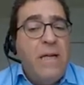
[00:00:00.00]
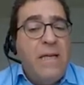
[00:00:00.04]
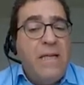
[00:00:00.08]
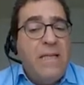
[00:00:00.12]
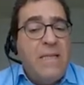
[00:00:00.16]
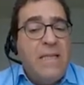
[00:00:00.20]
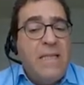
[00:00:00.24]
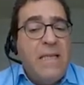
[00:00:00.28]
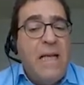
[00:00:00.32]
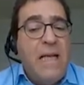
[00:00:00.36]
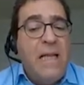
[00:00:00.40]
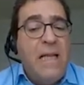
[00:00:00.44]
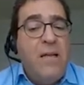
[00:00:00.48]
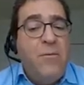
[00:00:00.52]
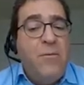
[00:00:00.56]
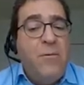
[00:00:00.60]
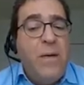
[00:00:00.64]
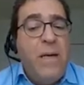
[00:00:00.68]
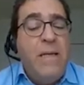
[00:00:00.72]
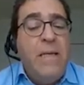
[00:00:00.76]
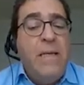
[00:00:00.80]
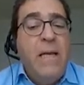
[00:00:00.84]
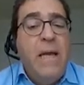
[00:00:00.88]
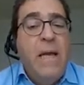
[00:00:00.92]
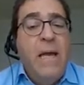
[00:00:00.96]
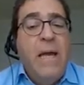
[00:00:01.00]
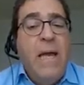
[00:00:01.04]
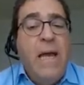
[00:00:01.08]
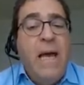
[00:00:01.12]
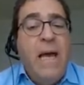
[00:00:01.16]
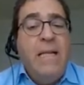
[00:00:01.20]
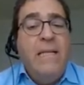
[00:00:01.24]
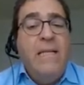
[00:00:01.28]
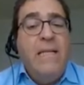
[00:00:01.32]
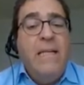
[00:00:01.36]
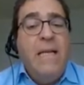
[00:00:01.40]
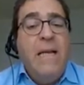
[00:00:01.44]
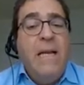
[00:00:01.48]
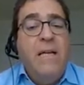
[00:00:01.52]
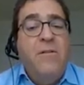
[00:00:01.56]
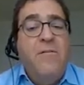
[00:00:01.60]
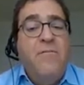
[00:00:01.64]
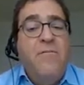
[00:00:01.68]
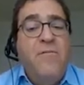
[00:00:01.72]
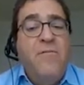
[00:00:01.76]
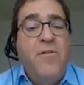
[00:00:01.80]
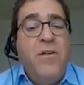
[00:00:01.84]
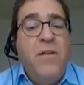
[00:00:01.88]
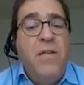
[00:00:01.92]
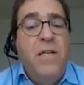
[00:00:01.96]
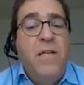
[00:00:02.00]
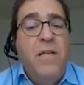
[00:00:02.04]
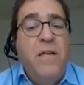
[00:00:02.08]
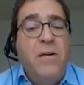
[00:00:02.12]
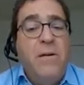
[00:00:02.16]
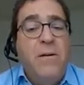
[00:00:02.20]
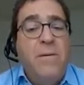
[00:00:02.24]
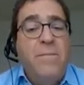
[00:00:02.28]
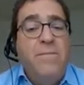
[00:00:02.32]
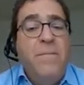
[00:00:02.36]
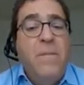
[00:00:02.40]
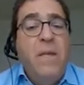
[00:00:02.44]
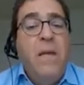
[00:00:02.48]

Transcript: accelerate at the end of the year.